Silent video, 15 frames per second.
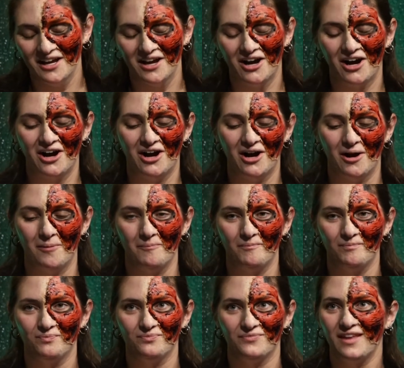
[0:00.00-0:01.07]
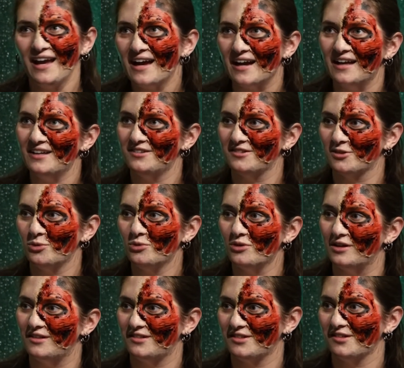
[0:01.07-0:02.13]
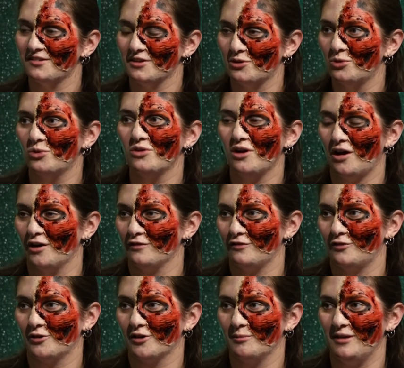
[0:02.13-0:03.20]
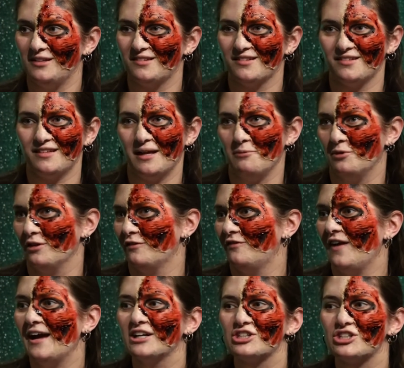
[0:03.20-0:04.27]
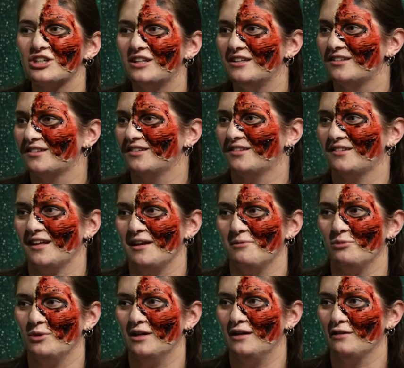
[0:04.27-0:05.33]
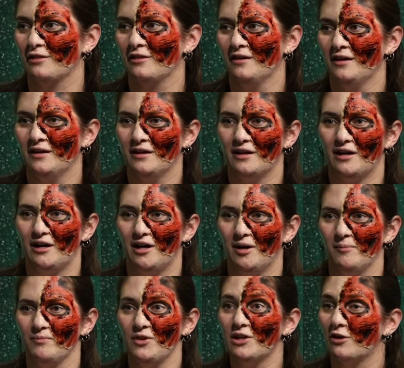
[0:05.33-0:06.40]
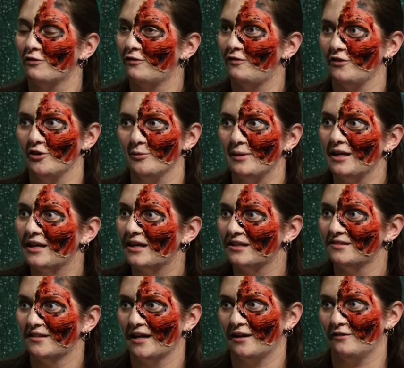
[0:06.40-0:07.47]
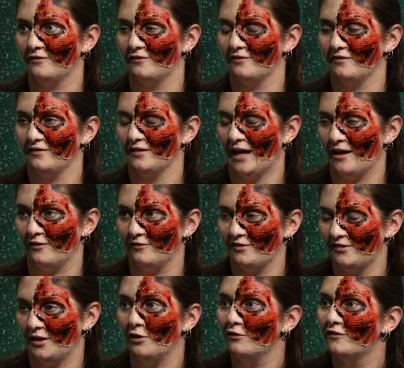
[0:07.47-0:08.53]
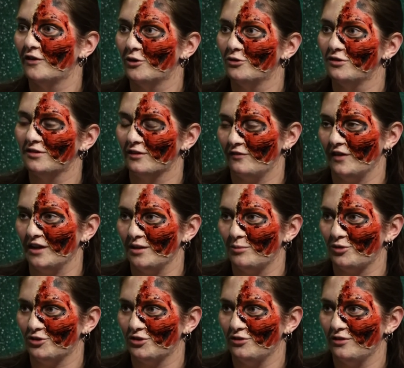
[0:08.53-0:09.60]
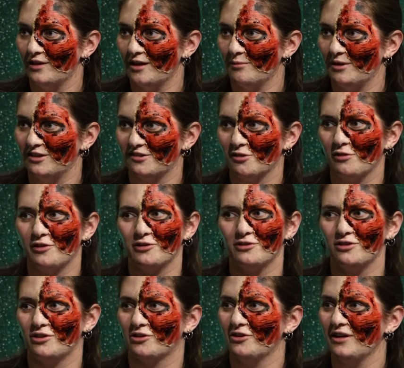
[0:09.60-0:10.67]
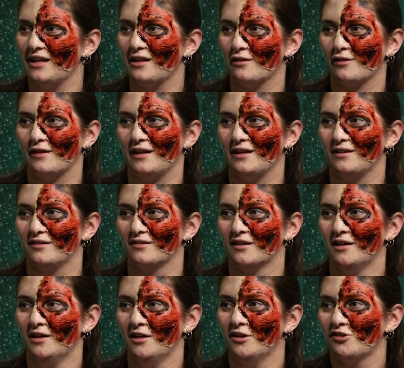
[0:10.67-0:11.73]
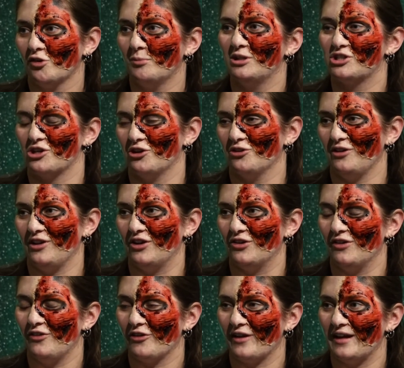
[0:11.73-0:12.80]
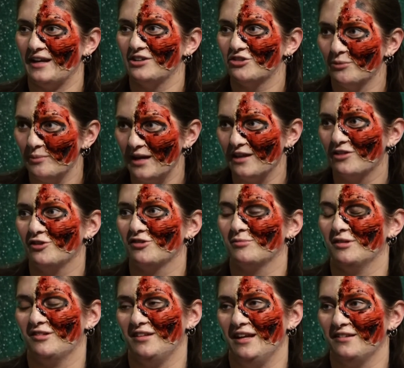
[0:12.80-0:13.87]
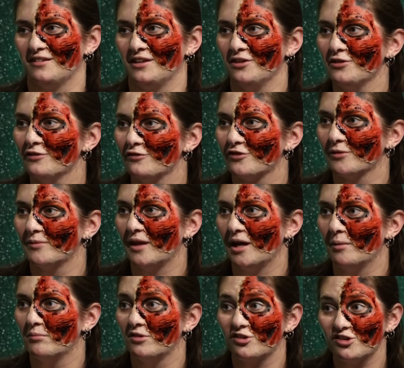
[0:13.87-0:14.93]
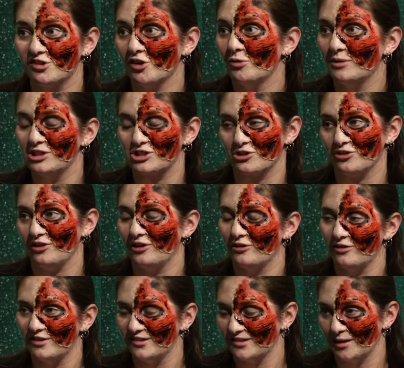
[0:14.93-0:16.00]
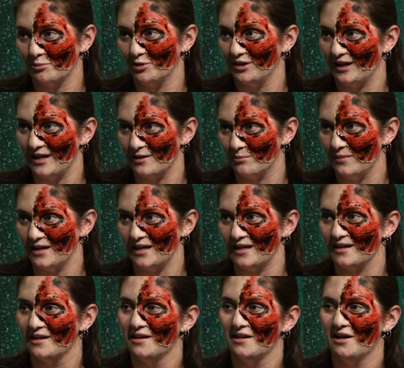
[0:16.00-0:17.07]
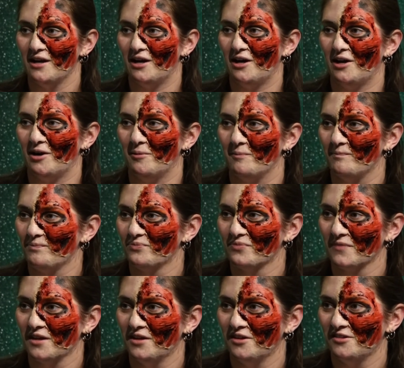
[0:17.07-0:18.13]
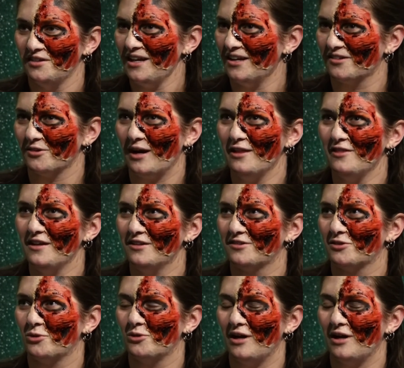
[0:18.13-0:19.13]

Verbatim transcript: Yeah. Um, yeah, it's cool. It's just a cool art form. It's the same with fashion. It's the same with, um, you know, filming. Kids have have cell phones available to them, and so they're learning things so much earlier, and they're getting to make those mistakes and learn from them so much earlier than someone like me. Um, so yeah, so I think it's cool.